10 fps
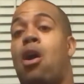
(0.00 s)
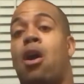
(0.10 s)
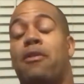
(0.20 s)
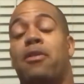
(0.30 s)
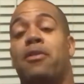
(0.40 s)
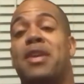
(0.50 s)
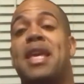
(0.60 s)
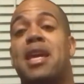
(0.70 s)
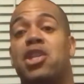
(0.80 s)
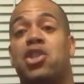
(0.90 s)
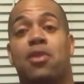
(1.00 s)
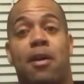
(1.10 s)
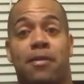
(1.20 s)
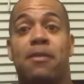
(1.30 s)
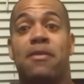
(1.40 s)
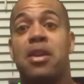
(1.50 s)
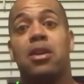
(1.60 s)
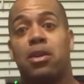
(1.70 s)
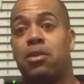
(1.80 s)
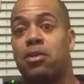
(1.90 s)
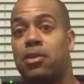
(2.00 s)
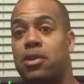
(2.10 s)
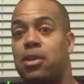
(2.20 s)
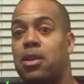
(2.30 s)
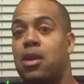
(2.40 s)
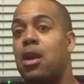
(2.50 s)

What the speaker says: off of each of the vehicles.